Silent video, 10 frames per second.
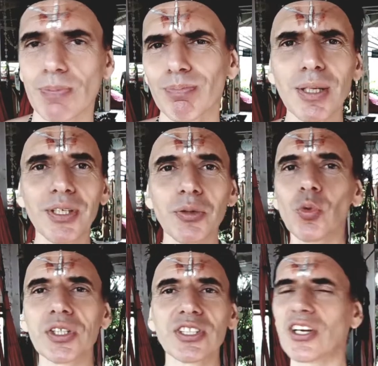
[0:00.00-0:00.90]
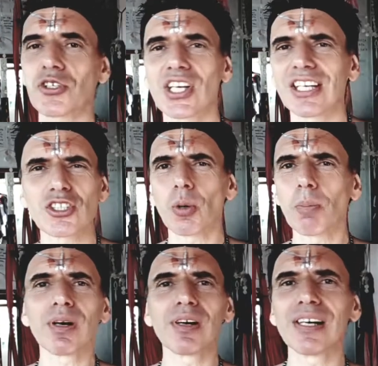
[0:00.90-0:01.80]
Maybe what they are saying is
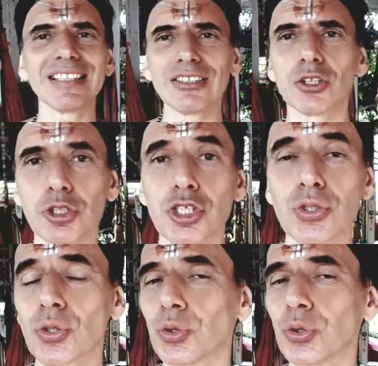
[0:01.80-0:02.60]
completely not true. You